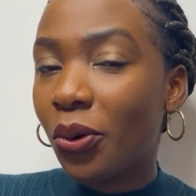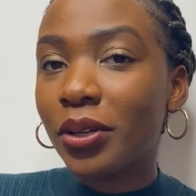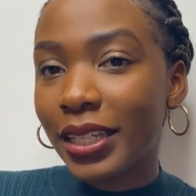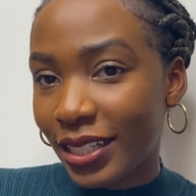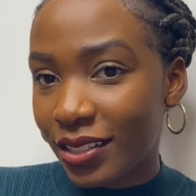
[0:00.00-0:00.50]

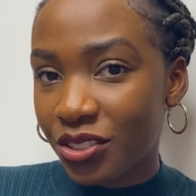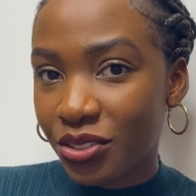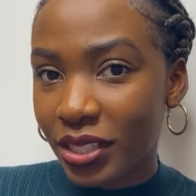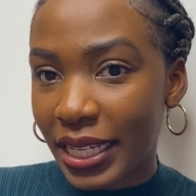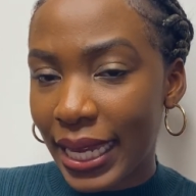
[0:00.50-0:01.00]
in addition
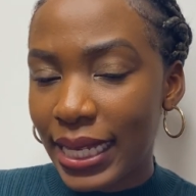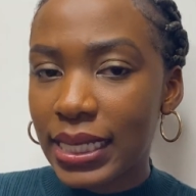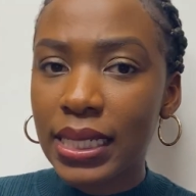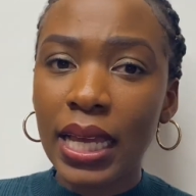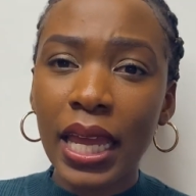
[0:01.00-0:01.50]
to the
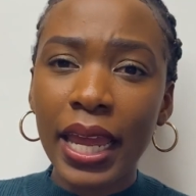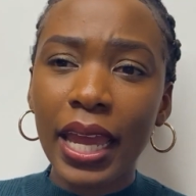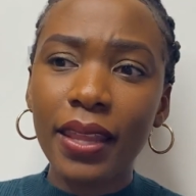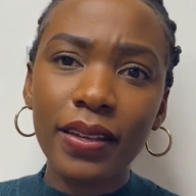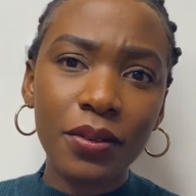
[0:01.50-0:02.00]
8.
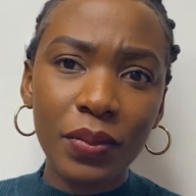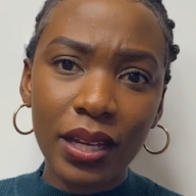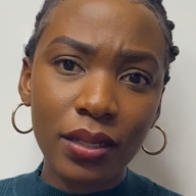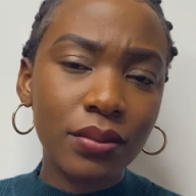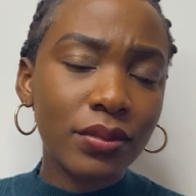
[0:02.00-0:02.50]
And then at
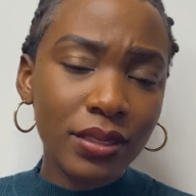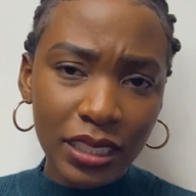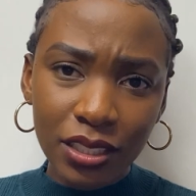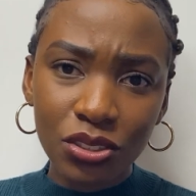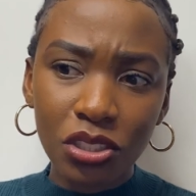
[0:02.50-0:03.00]
my
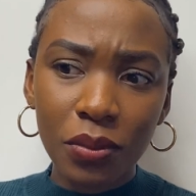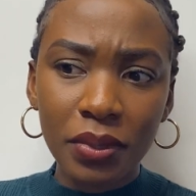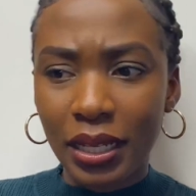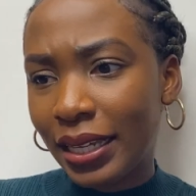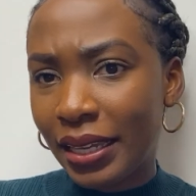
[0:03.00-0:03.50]
second
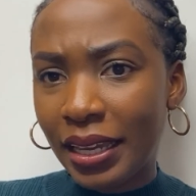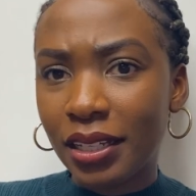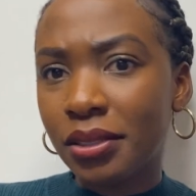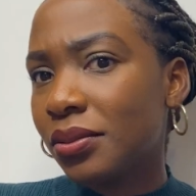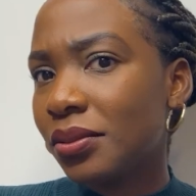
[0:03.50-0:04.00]
job,
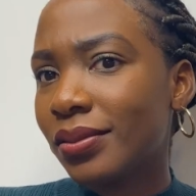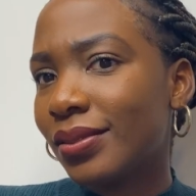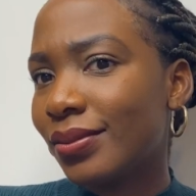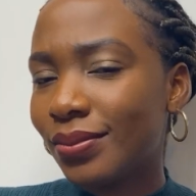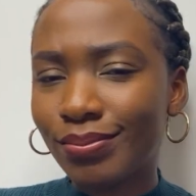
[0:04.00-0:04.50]
again,
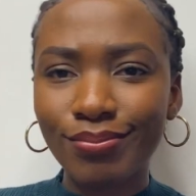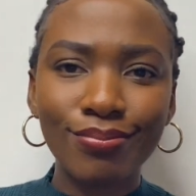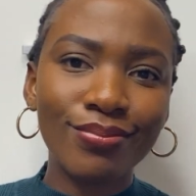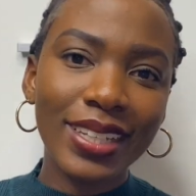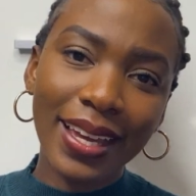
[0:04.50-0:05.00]

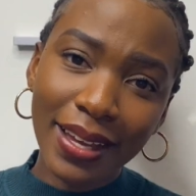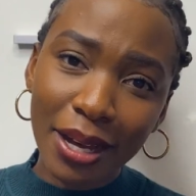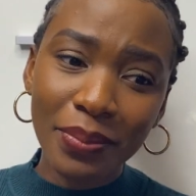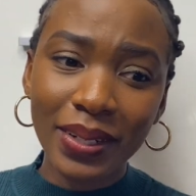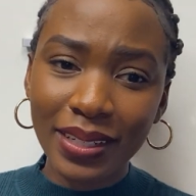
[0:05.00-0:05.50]

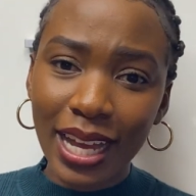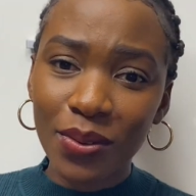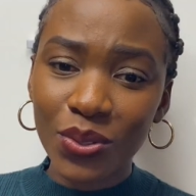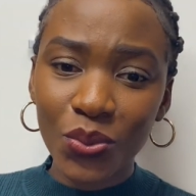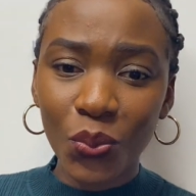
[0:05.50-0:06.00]
about an
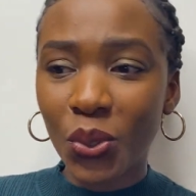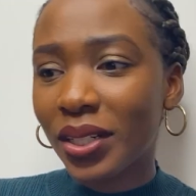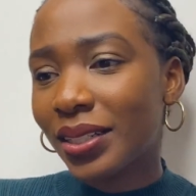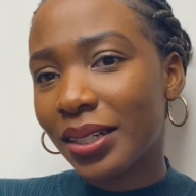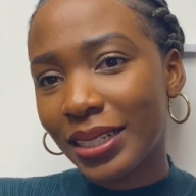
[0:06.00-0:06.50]
hour to
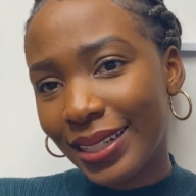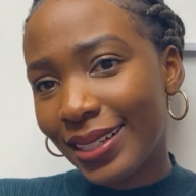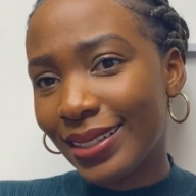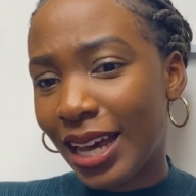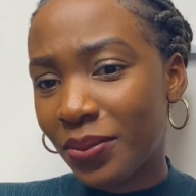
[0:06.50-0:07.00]
walk,
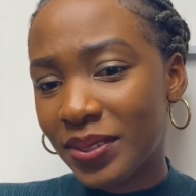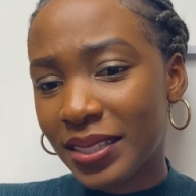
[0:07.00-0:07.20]
an hour to